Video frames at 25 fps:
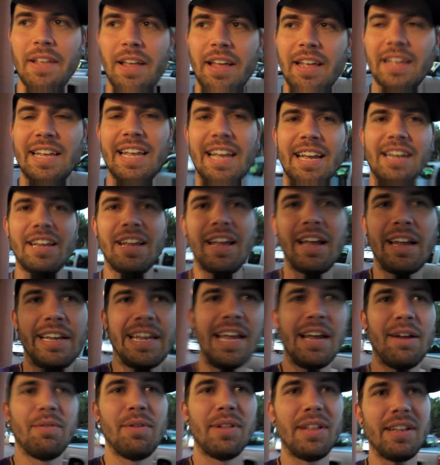I, can't. Yeah, I
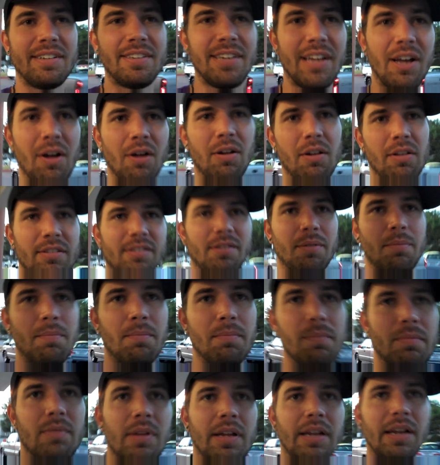can't really tell. Some
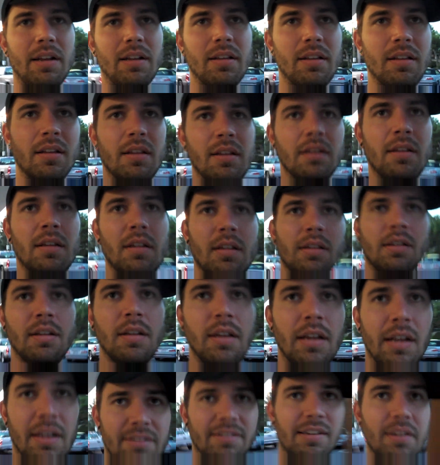like,
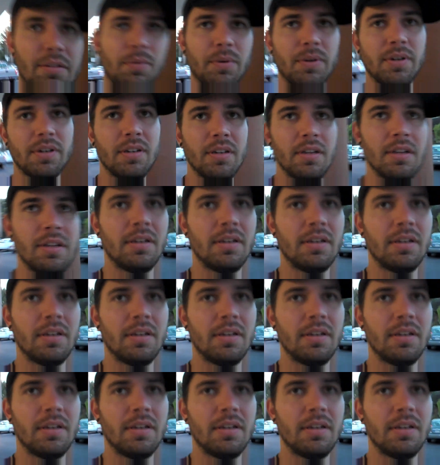okay, is this one?